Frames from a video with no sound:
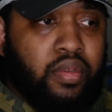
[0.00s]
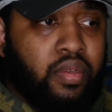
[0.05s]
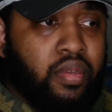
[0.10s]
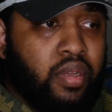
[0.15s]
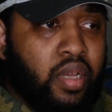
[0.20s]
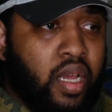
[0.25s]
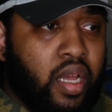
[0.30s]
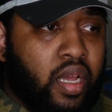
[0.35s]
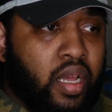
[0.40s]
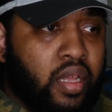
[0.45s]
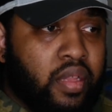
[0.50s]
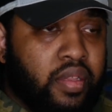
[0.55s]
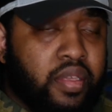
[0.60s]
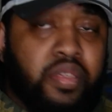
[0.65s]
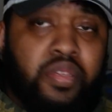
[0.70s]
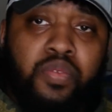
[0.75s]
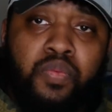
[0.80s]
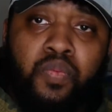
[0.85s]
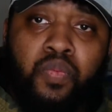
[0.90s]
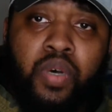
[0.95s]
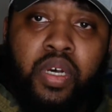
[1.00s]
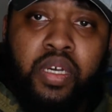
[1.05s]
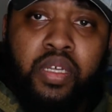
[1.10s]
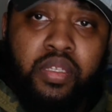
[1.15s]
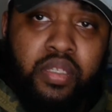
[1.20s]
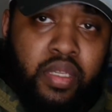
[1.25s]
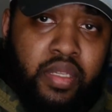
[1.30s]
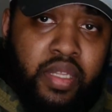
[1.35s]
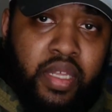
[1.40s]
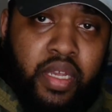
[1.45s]
This
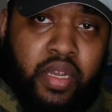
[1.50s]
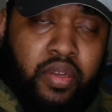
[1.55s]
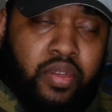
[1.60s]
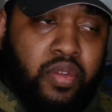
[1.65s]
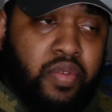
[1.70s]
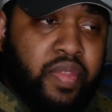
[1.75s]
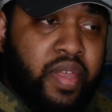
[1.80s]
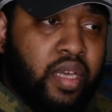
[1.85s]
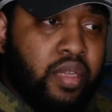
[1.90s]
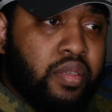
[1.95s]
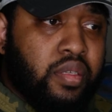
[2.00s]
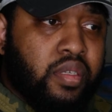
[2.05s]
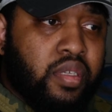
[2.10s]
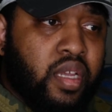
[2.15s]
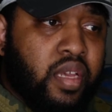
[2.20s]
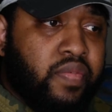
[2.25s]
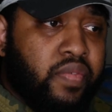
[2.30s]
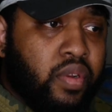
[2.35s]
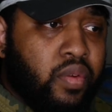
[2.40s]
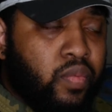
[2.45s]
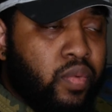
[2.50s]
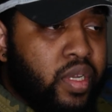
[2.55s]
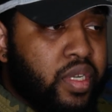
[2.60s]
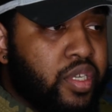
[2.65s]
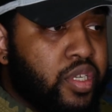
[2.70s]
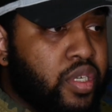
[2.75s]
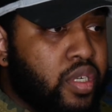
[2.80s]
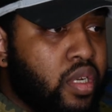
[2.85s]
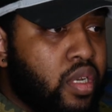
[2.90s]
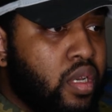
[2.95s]
was in the year 2007,
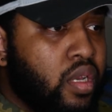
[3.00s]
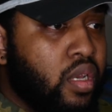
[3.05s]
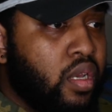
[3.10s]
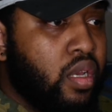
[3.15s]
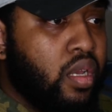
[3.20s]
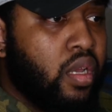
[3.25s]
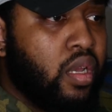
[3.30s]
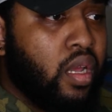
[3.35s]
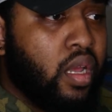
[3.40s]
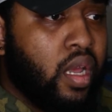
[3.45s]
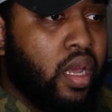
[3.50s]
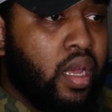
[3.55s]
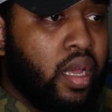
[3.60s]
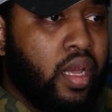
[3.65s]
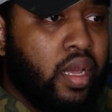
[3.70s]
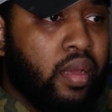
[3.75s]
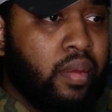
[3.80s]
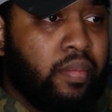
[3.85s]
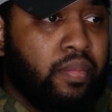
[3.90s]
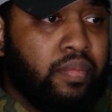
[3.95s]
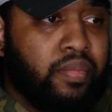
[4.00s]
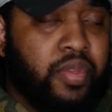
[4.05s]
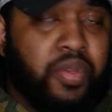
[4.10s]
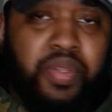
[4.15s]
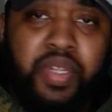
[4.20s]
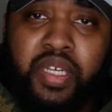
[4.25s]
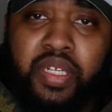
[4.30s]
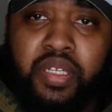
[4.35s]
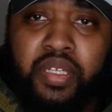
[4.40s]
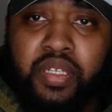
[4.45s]
which
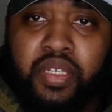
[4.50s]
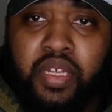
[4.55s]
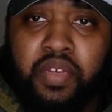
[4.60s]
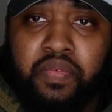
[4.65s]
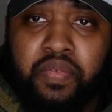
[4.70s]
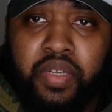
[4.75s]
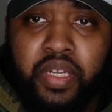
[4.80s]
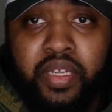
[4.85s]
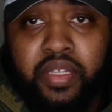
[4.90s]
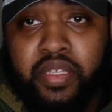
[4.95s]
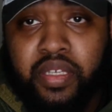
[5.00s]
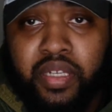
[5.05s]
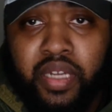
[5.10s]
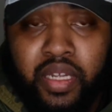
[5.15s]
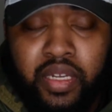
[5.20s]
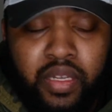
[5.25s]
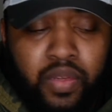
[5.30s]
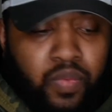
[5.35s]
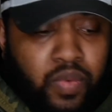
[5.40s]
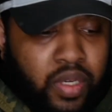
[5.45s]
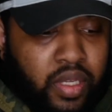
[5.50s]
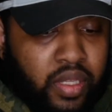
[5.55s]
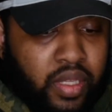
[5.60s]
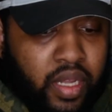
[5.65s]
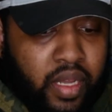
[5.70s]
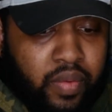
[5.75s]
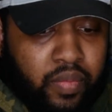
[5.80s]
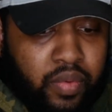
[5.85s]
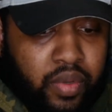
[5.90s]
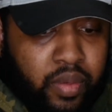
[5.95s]
2007, 1991,
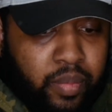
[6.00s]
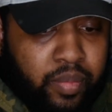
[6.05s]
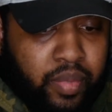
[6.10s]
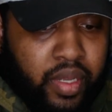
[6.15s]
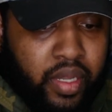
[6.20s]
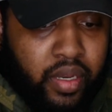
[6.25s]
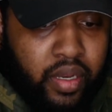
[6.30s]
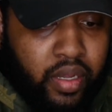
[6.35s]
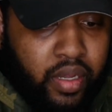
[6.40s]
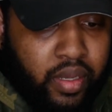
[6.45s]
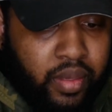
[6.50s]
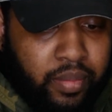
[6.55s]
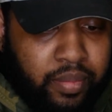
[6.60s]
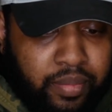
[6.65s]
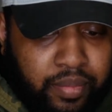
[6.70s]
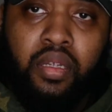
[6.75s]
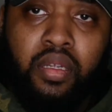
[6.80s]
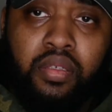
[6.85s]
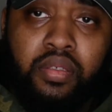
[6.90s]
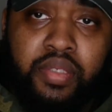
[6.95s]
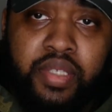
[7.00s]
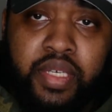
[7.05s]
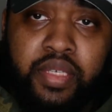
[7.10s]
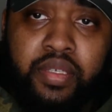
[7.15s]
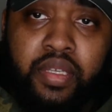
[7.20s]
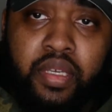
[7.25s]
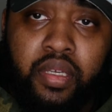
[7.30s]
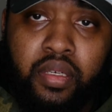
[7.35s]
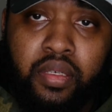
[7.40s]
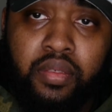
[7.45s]
that would have been
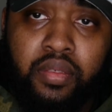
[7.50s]
16.